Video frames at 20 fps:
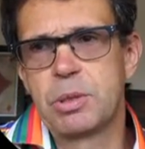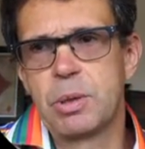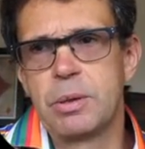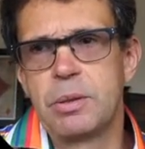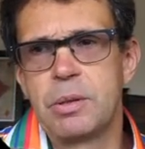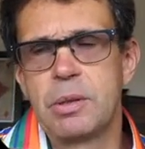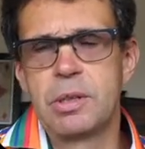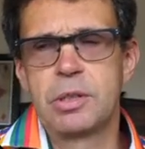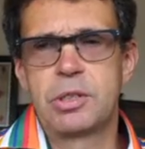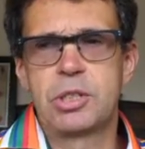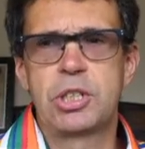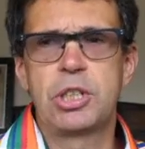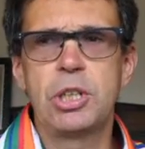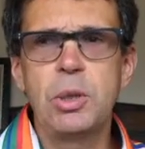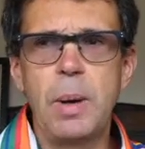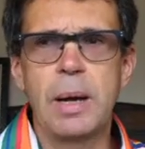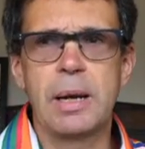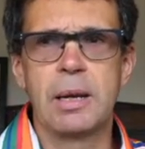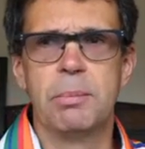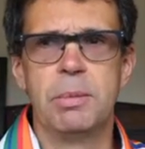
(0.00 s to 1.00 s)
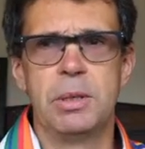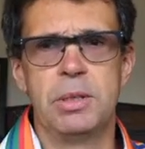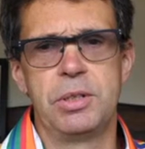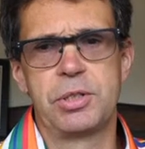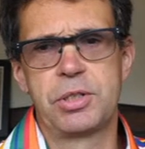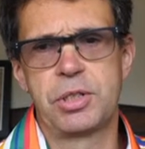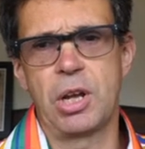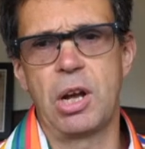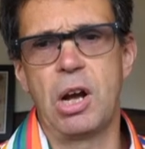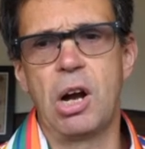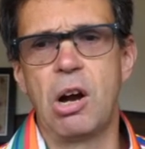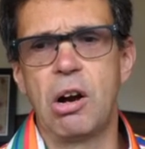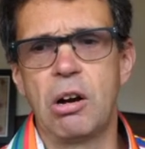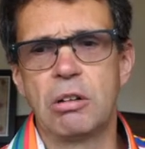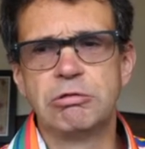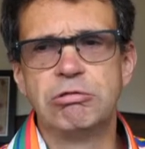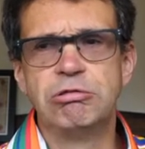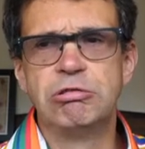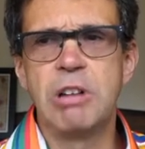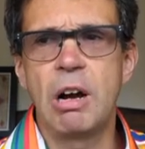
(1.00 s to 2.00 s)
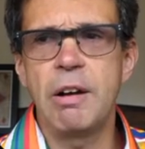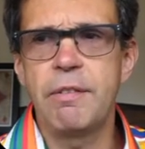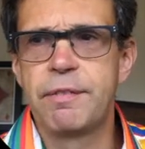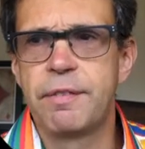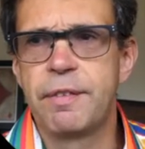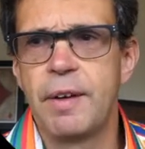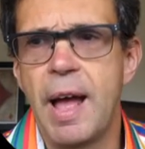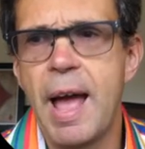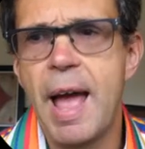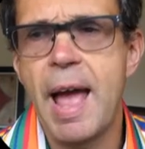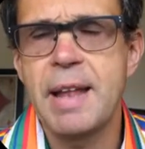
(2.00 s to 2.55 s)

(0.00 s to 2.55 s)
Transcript: So the two elements are rough